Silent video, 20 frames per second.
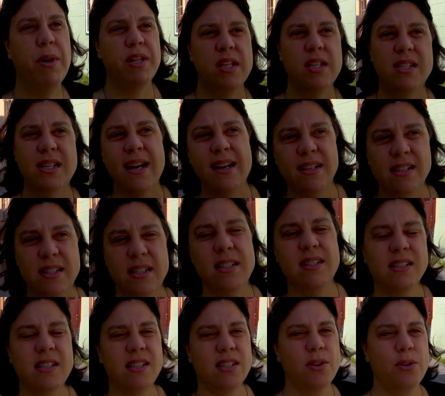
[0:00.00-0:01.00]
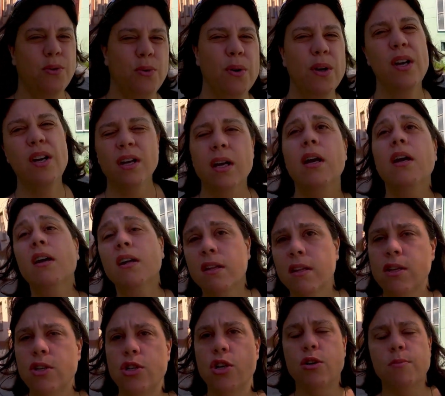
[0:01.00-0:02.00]
by the Saxons, so
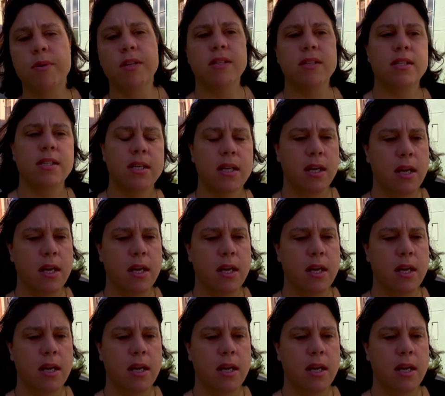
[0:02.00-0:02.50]
the Germans